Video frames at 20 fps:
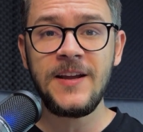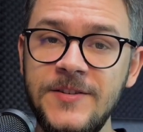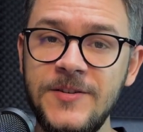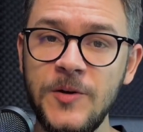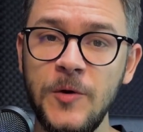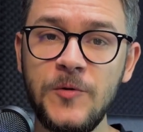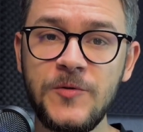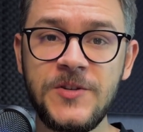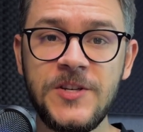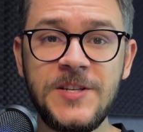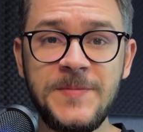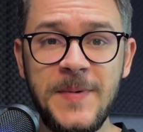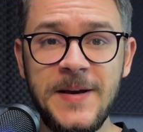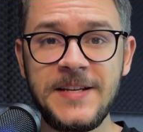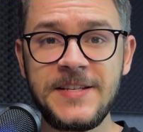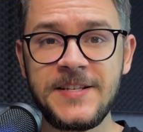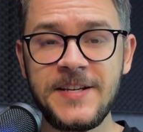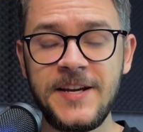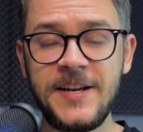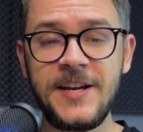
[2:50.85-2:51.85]
So just by
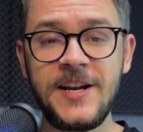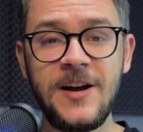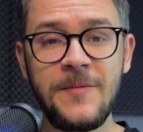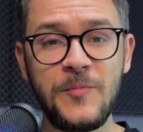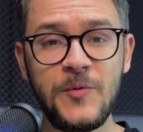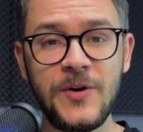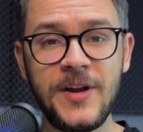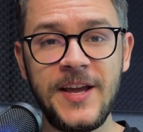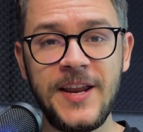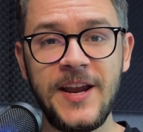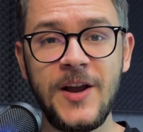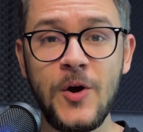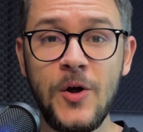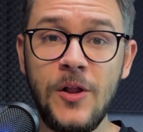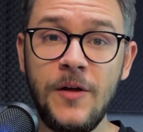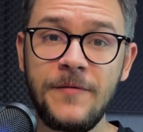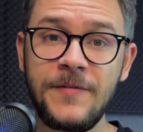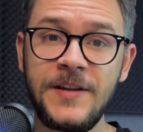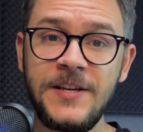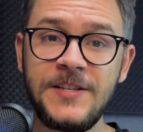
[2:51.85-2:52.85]
signing up, we're getting
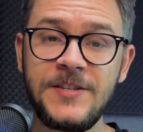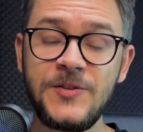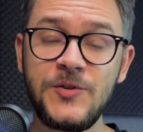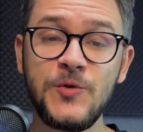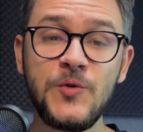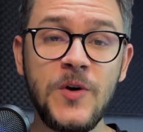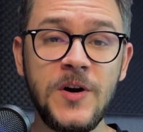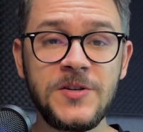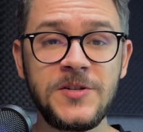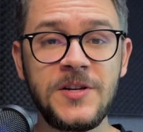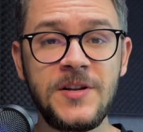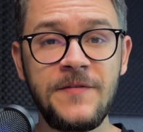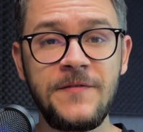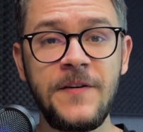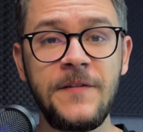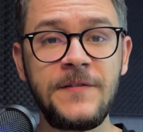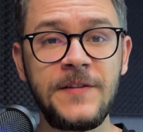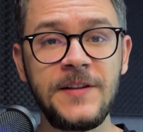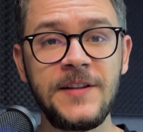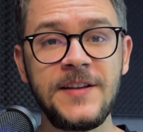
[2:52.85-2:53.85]
all of these
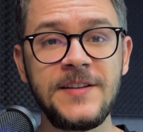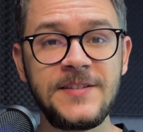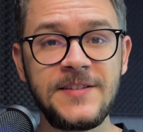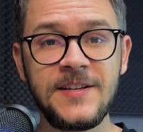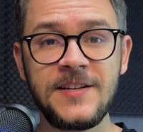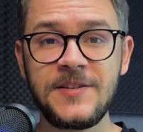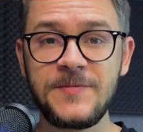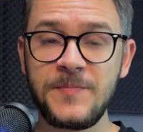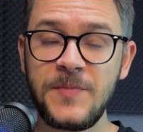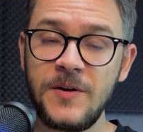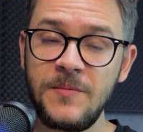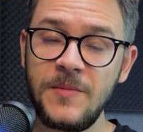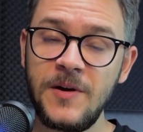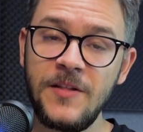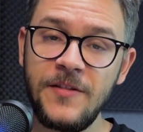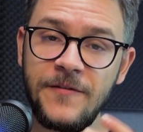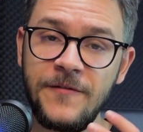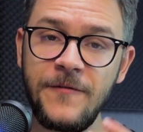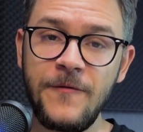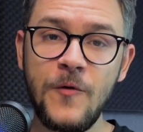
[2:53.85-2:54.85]
250 listings per
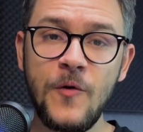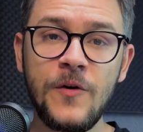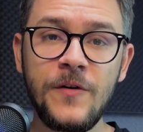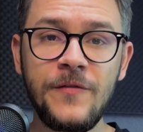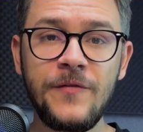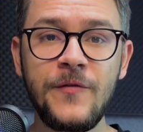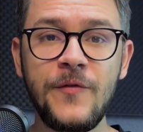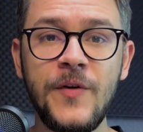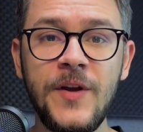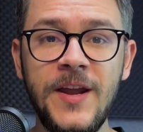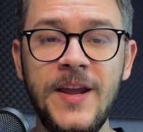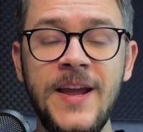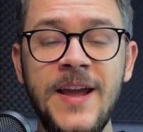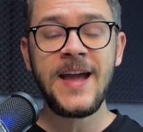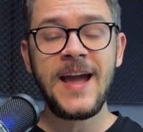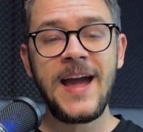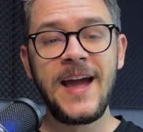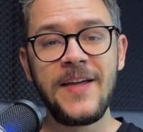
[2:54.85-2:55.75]
month for free.